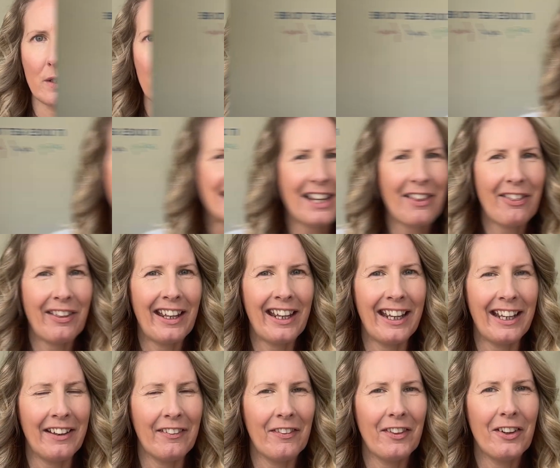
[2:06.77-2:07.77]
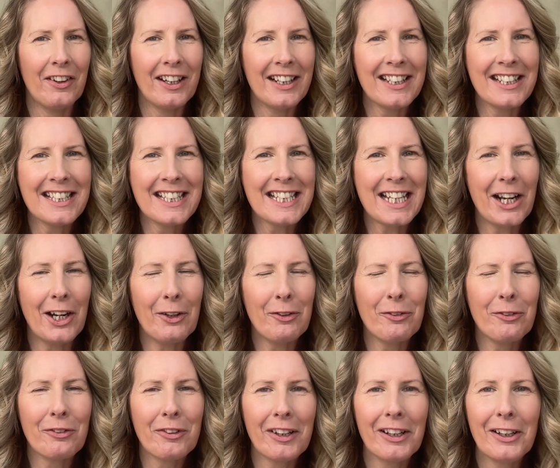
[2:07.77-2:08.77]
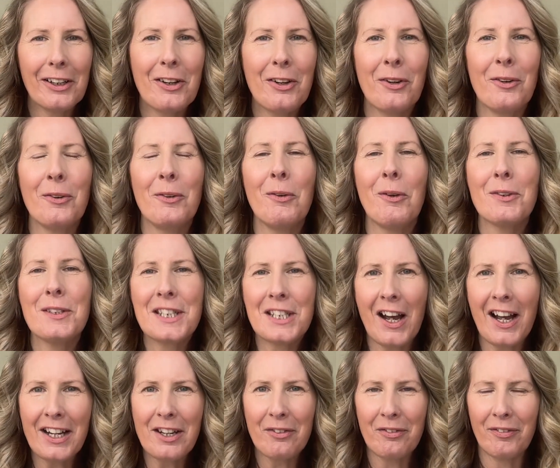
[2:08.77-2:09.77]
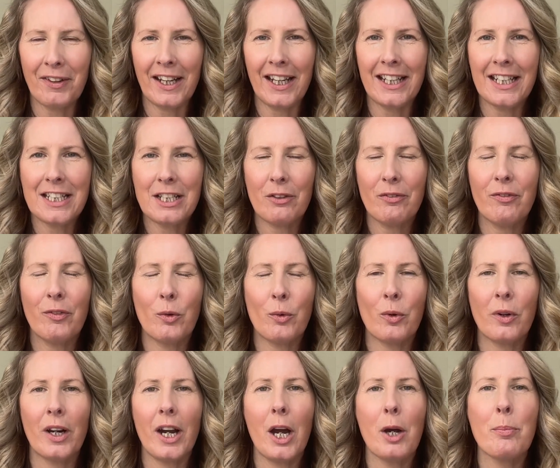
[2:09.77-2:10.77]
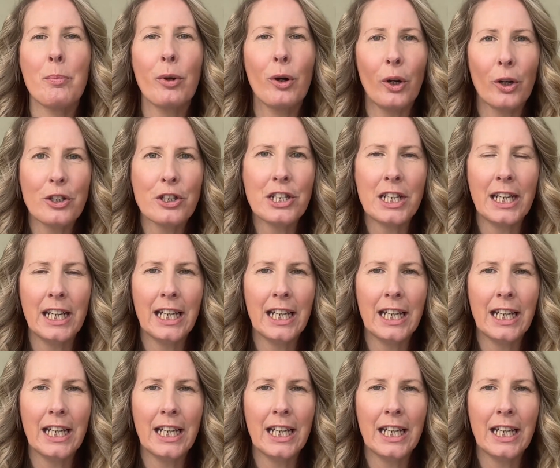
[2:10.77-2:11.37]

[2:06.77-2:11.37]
So here's the thing, there is a really cool side effect for approaching